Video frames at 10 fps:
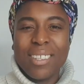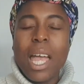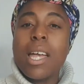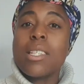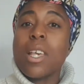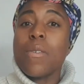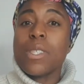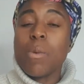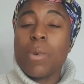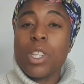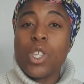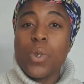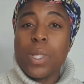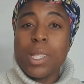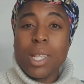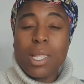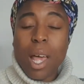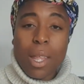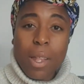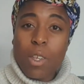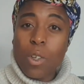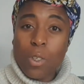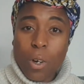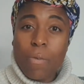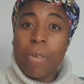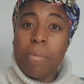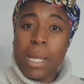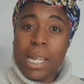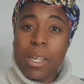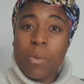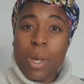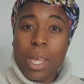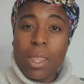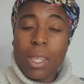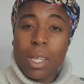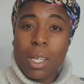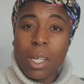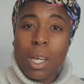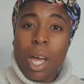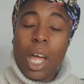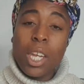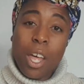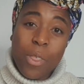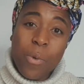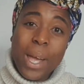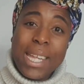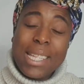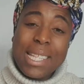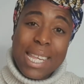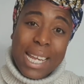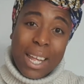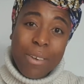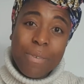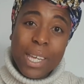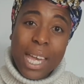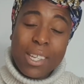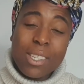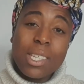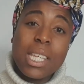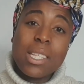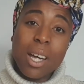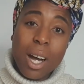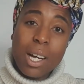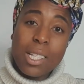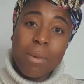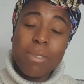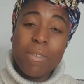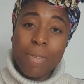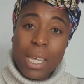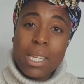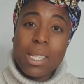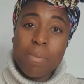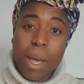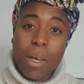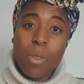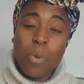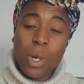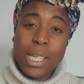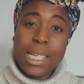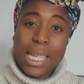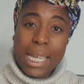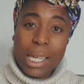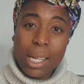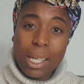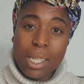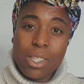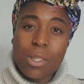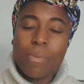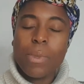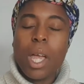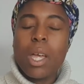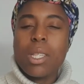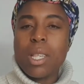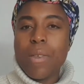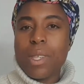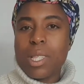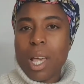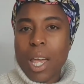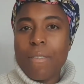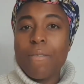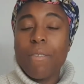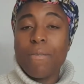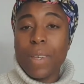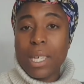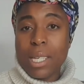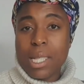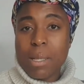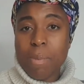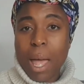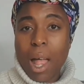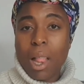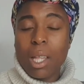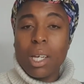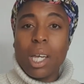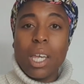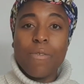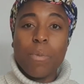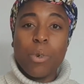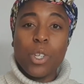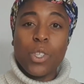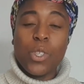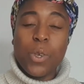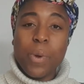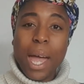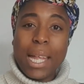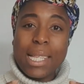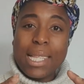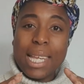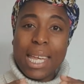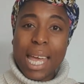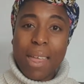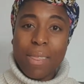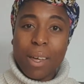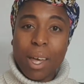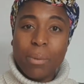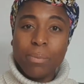So if someone uses a sign that you're not familiar with, another way to seek clarification is to ask them to fingerspell the word in English. So the sign for fingerspell, if you put your two hands together,